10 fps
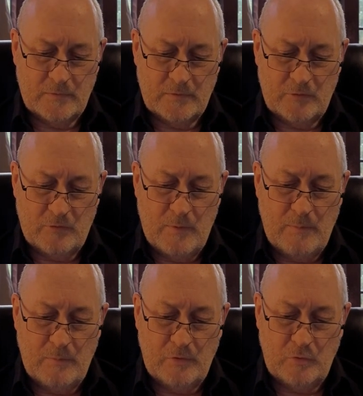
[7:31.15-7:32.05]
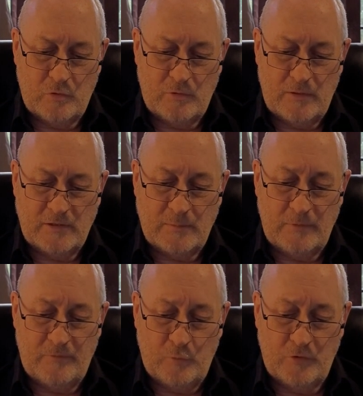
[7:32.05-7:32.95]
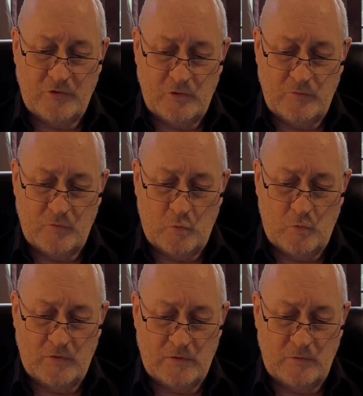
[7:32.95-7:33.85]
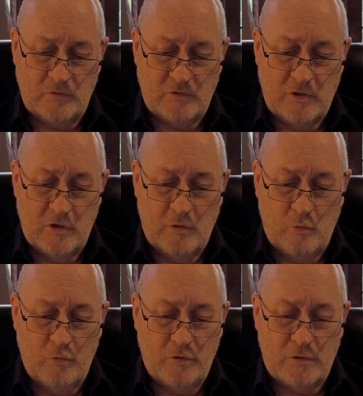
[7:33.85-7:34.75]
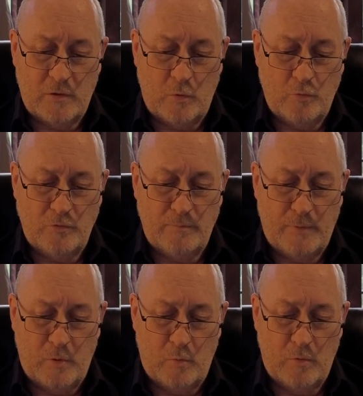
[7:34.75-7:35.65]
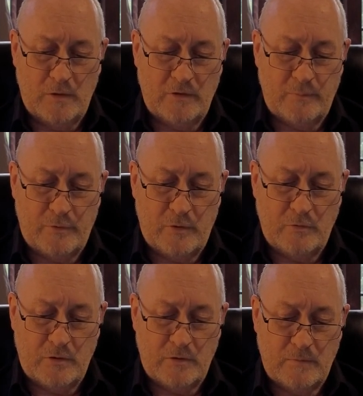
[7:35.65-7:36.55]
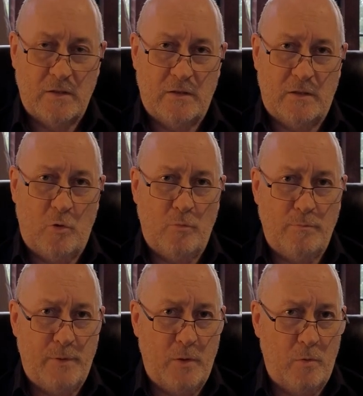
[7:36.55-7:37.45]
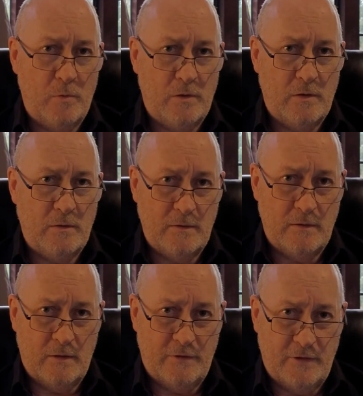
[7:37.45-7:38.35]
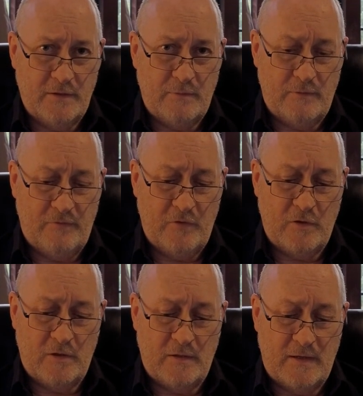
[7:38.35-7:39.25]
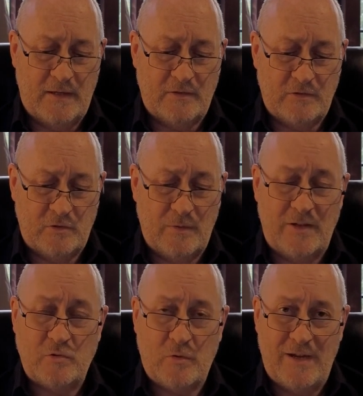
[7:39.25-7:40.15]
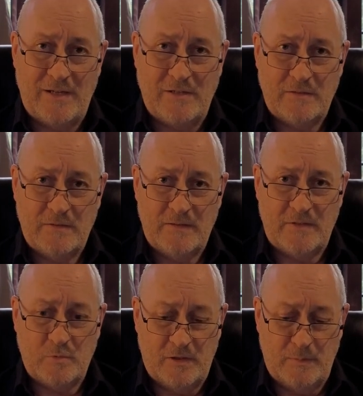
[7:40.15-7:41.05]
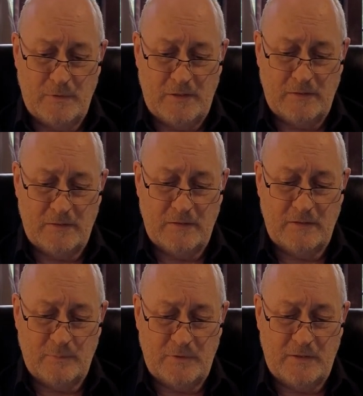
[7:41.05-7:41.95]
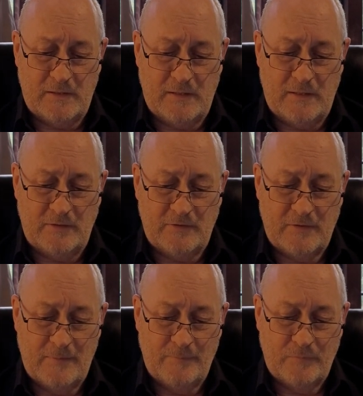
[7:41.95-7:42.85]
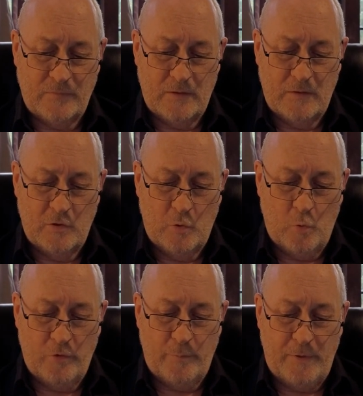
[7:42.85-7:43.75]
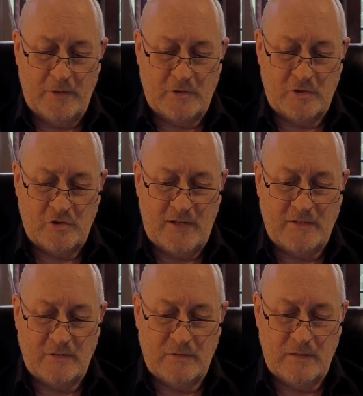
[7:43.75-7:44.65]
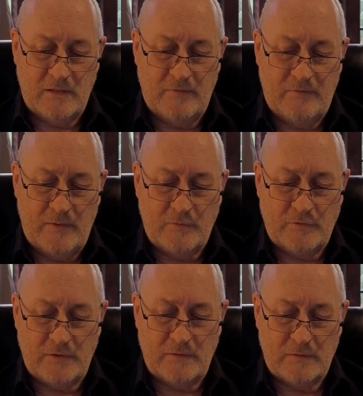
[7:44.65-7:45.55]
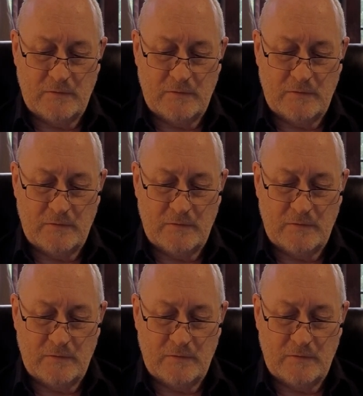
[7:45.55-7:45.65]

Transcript: So remember your Creator before the silver cord is loosed, or the golden bowl is broken. The golden bowl, I think they refer to as your head. That's what they mean in this particular case. Or the pitcher shattered at the fountain.